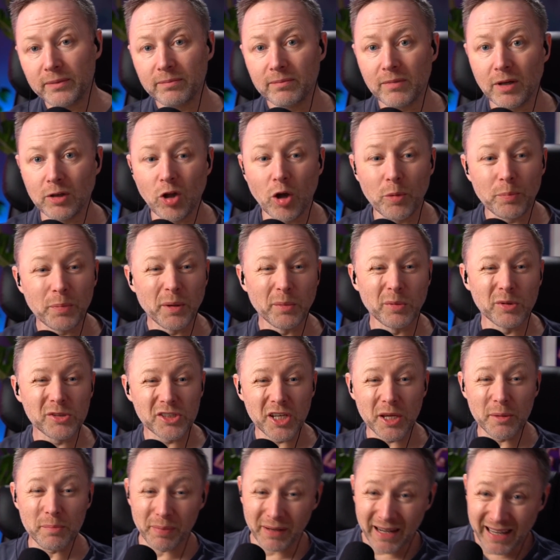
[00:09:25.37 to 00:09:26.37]
A lot of people
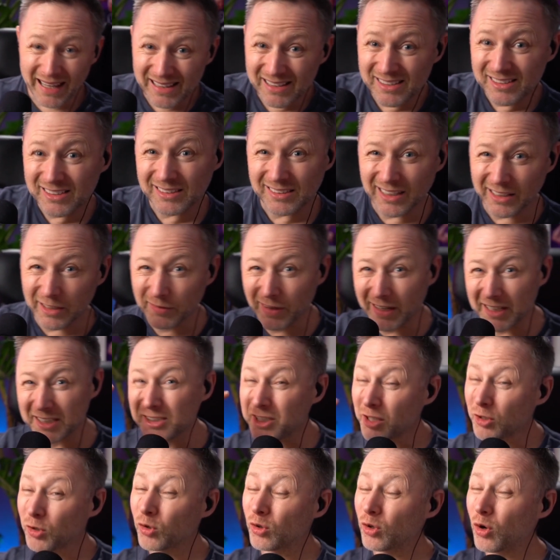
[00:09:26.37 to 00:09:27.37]
say brains. You've
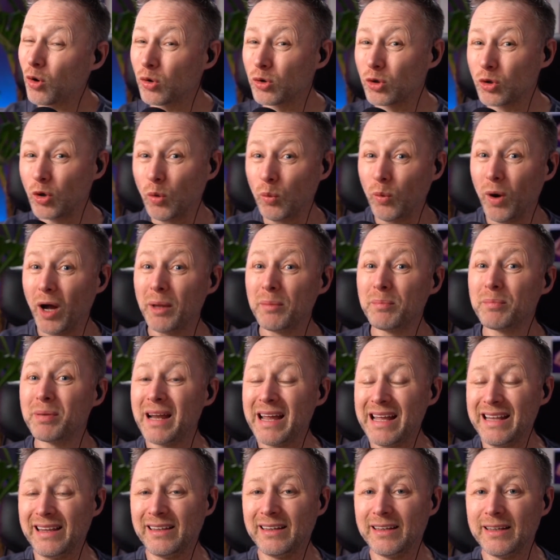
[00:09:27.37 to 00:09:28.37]
actually only got one
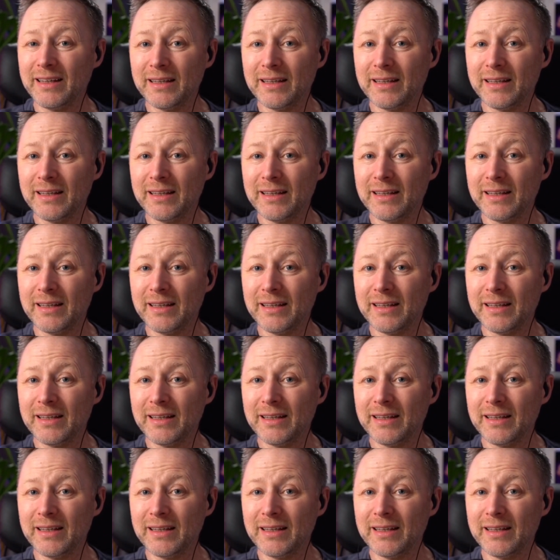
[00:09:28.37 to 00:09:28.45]
brain.